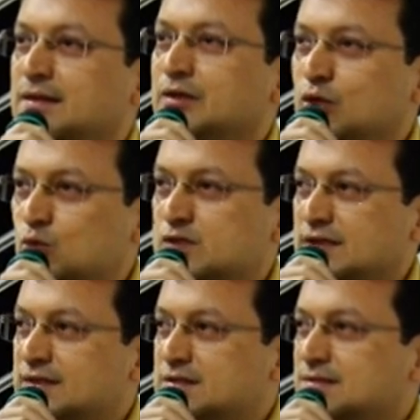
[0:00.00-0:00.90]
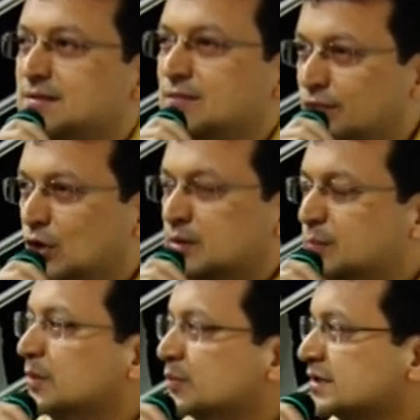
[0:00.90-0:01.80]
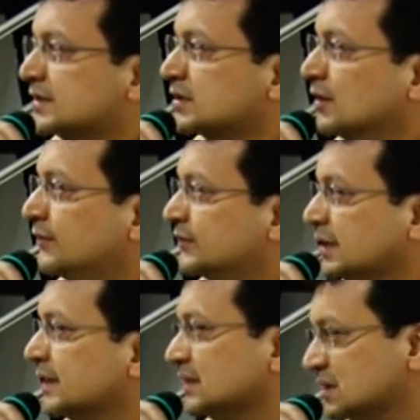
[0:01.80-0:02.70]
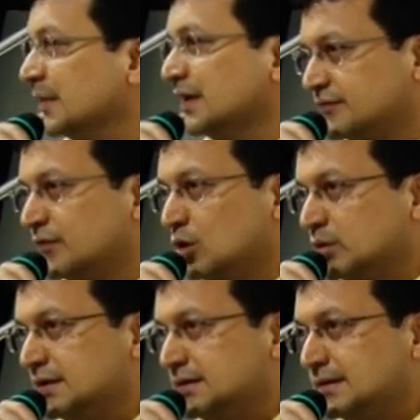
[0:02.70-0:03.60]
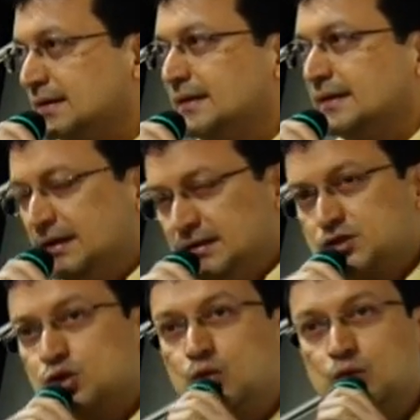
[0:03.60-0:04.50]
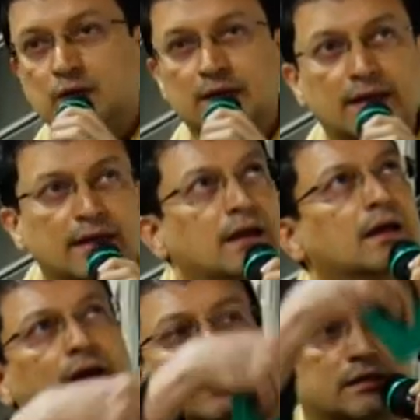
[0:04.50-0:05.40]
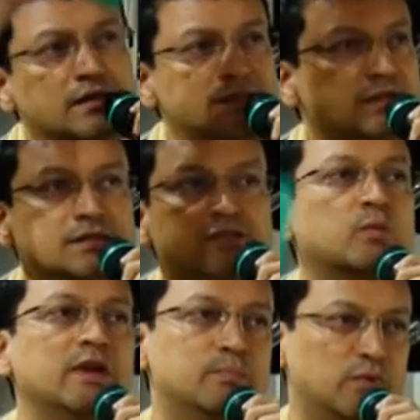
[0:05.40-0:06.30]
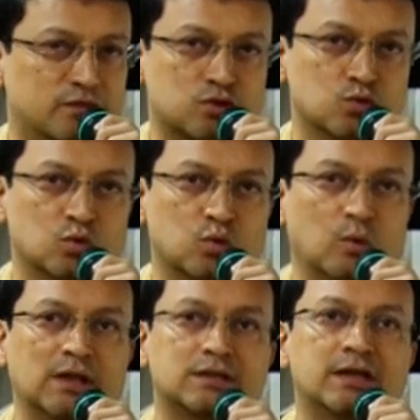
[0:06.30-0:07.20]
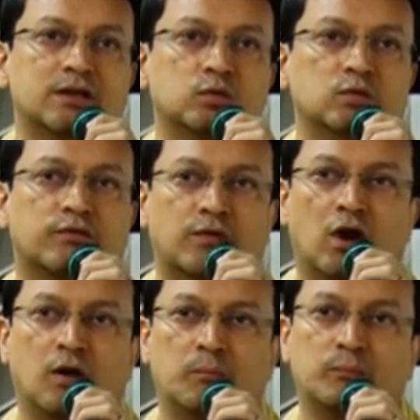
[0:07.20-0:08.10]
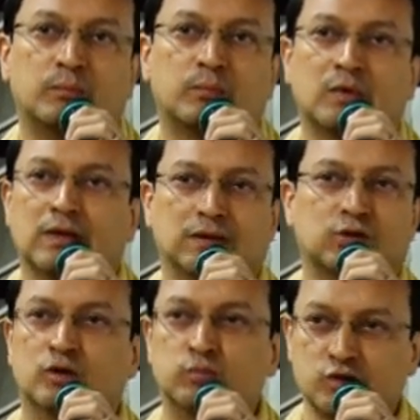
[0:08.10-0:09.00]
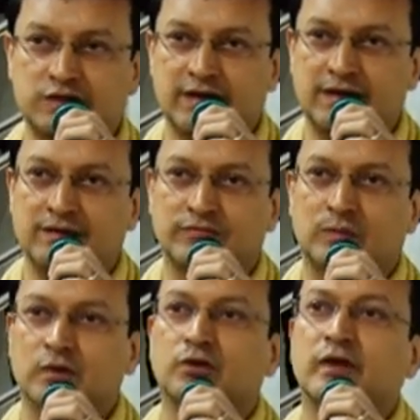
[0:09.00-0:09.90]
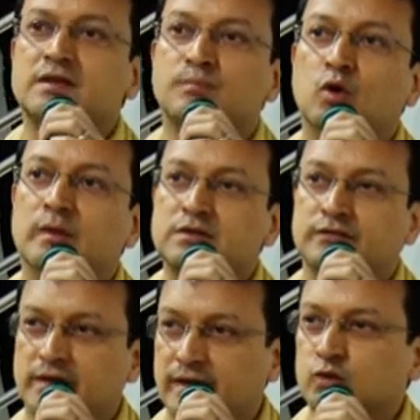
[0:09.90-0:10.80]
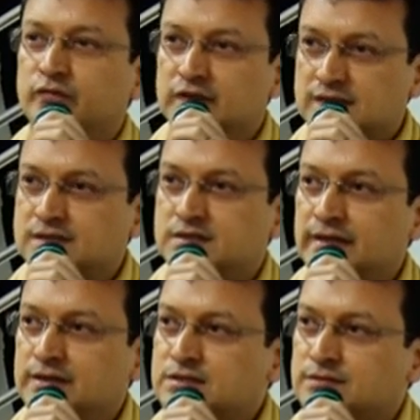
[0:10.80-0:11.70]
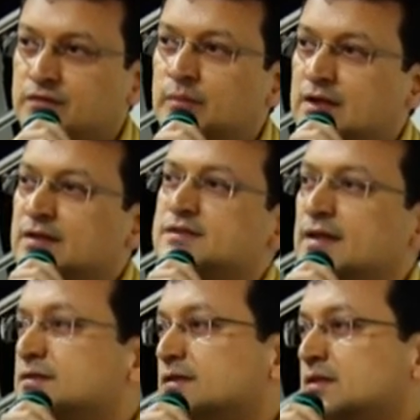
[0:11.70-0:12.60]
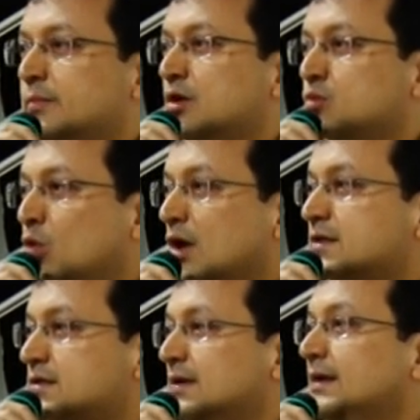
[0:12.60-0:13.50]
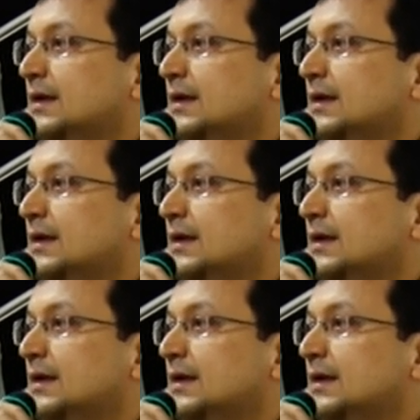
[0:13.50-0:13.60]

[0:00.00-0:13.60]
use it for the purposes of taking debate forward. And so this sweep of 2 will take you from Corbusier, from the great moment of the Nehruvian state, from the consensus about what